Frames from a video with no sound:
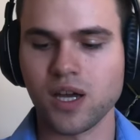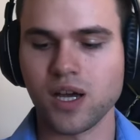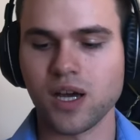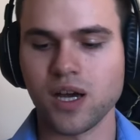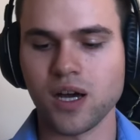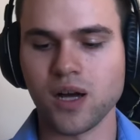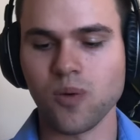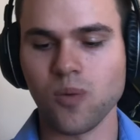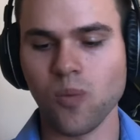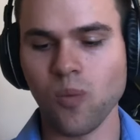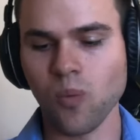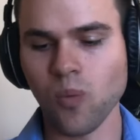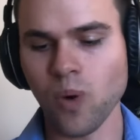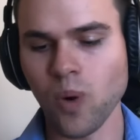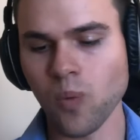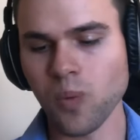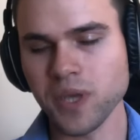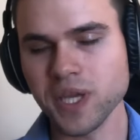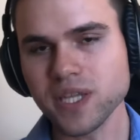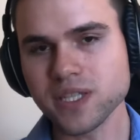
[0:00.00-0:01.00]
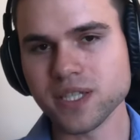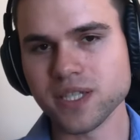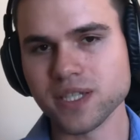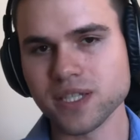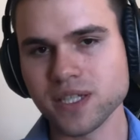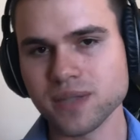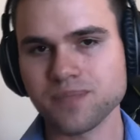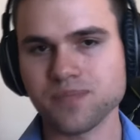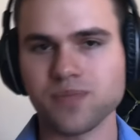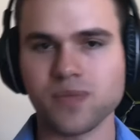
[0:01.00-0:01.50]
What we
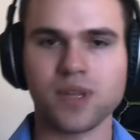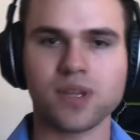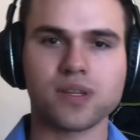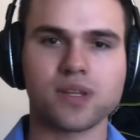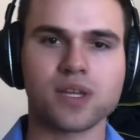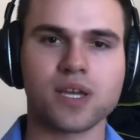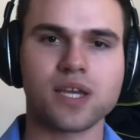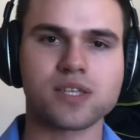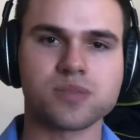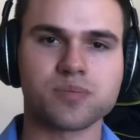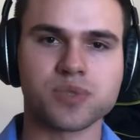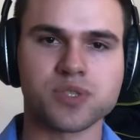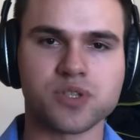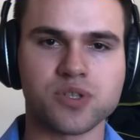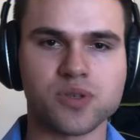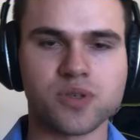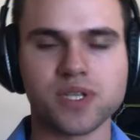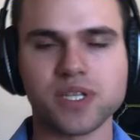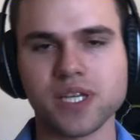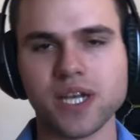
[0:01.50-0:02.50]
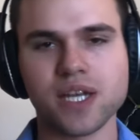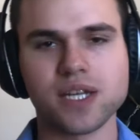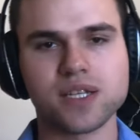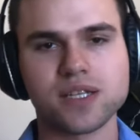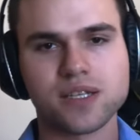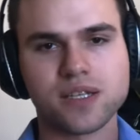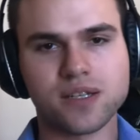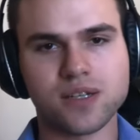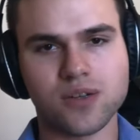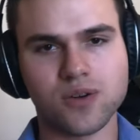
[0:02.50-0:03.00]
did as a platoon,
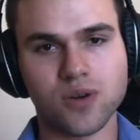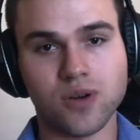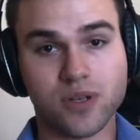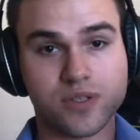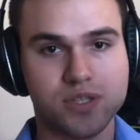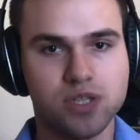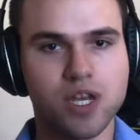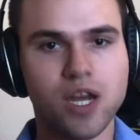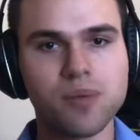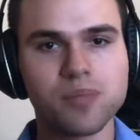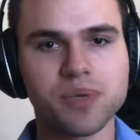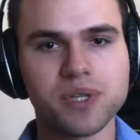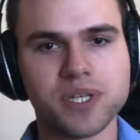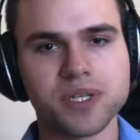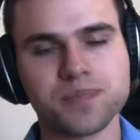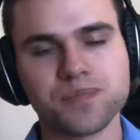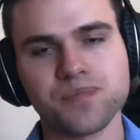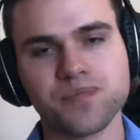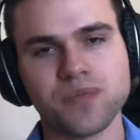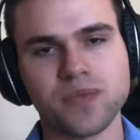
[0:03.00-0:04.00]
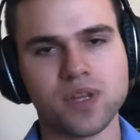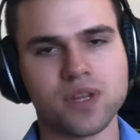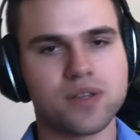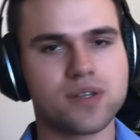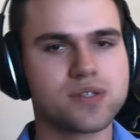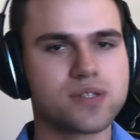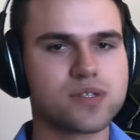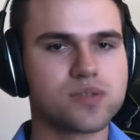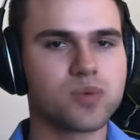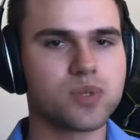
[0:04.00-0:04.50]
again, or as a company,
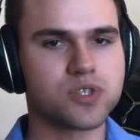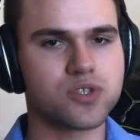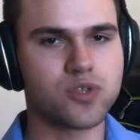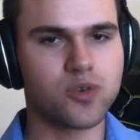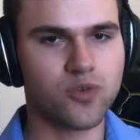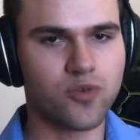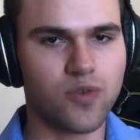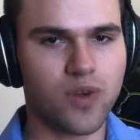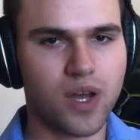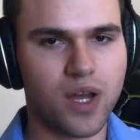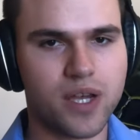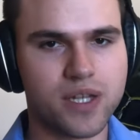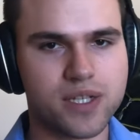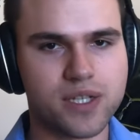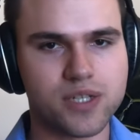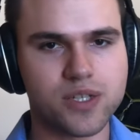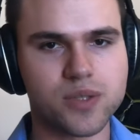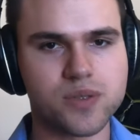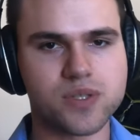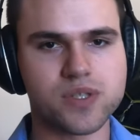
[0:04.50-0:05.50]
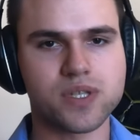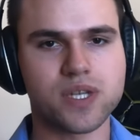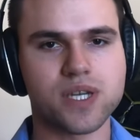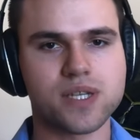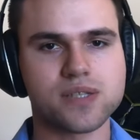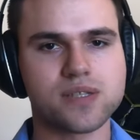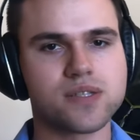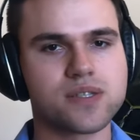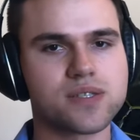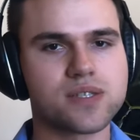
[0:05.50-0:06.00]
this is what you'll find at
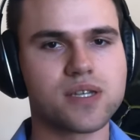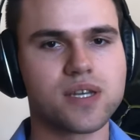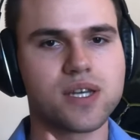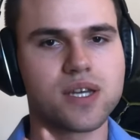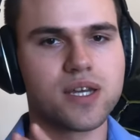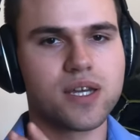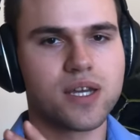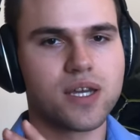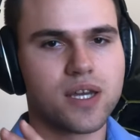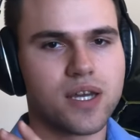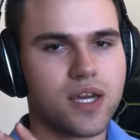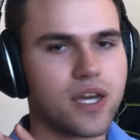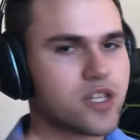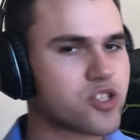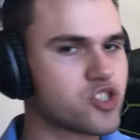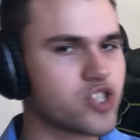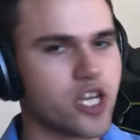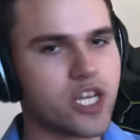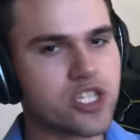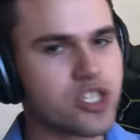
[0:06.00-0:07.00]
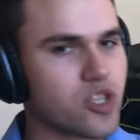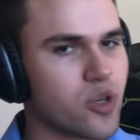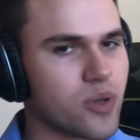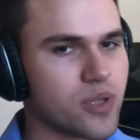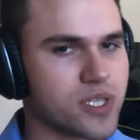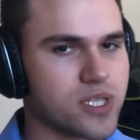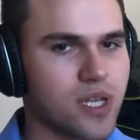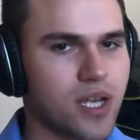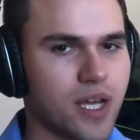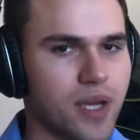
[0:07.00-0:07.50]
OCS is it's changing all
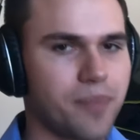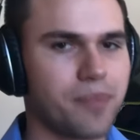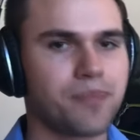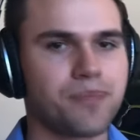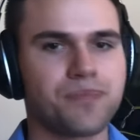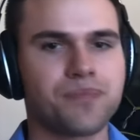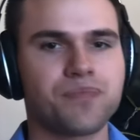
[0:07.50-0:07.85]
the time.